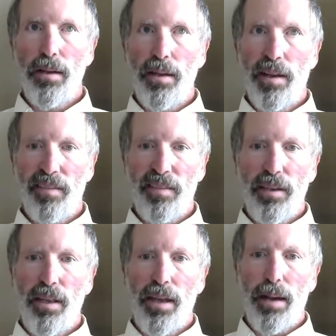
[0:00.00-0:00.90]

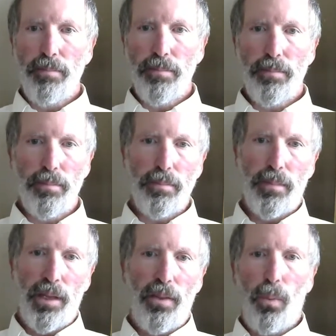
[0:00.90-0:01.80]
LCDM.
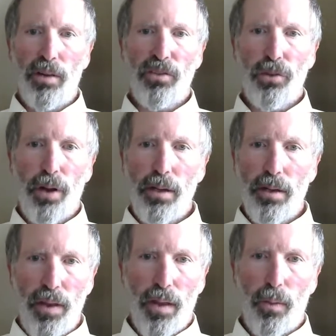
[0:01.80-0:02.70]
Either one's right
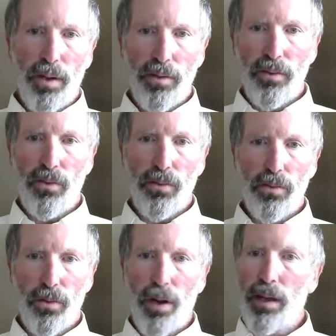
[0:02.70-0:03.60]
or the other
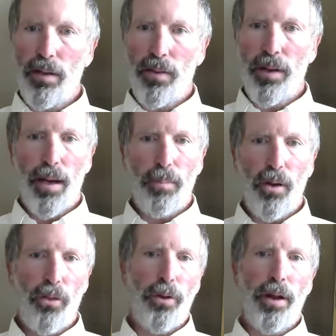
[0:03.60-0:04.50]
one's right. They're not
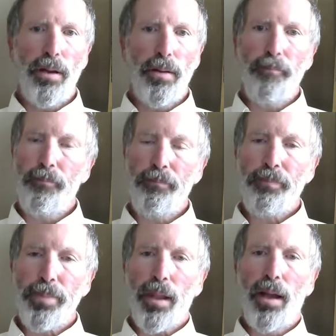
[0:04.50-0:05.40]
both right.
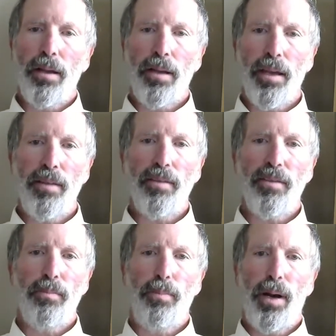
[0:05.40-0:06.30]
Okay,
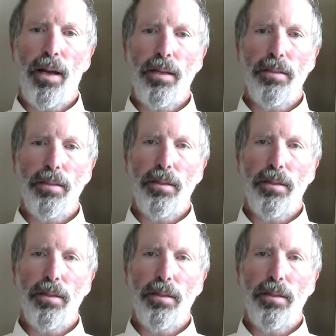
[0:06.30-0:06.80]
but